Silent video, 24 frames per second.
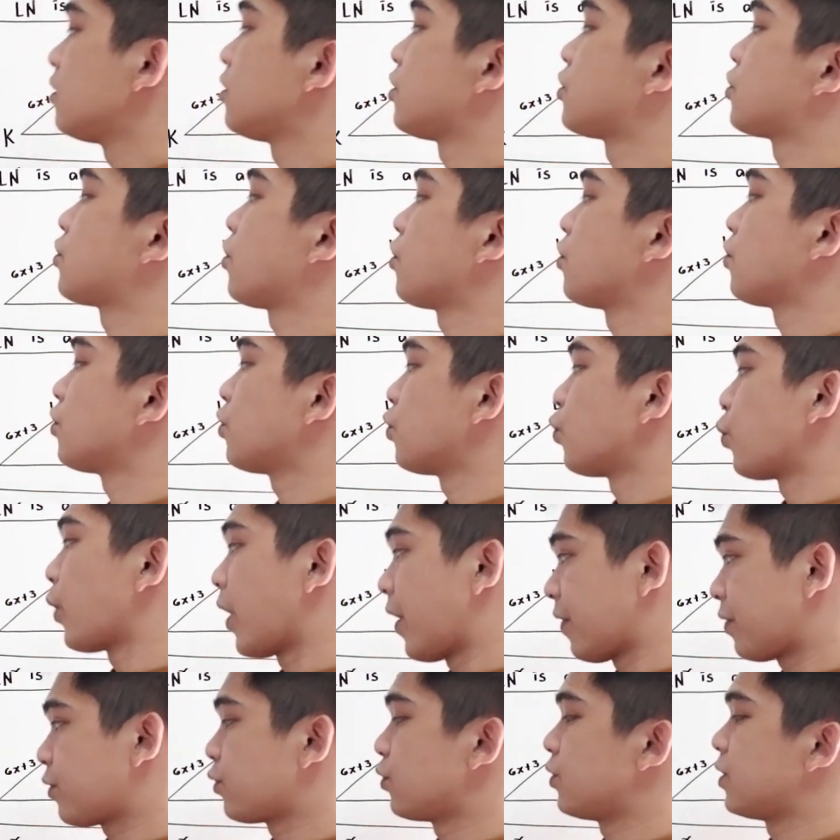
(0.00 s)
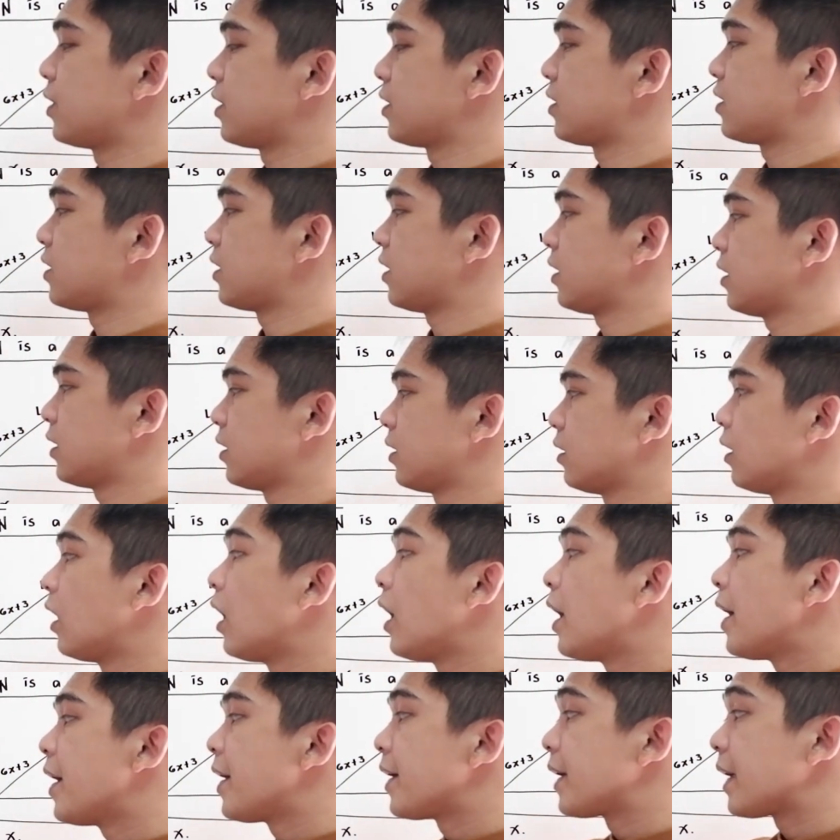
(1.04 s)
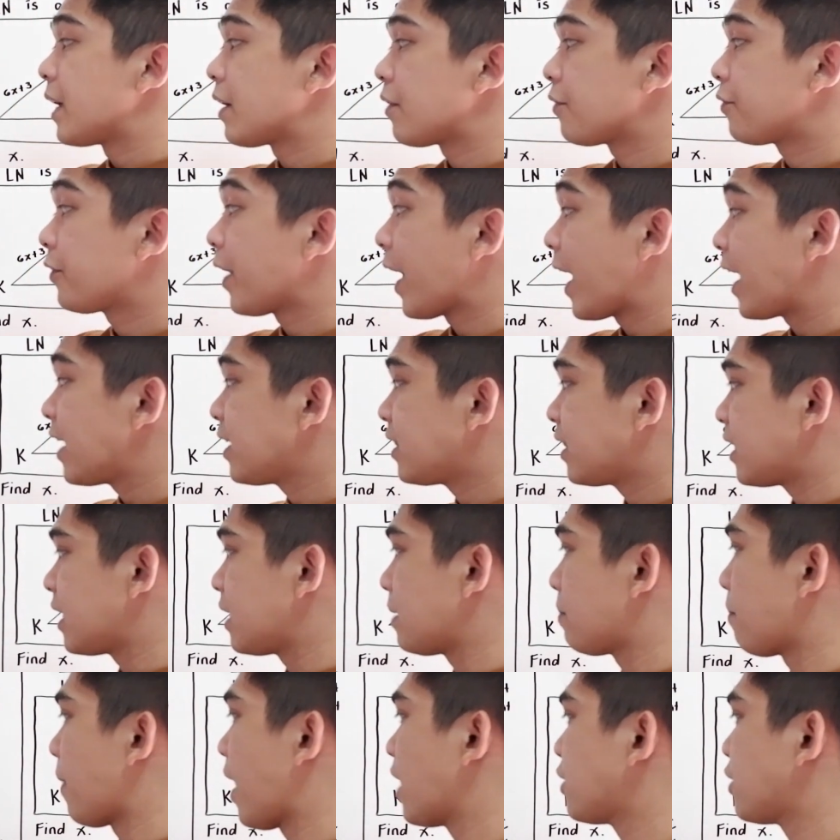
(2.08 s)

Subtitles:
is congruent to DC. If AD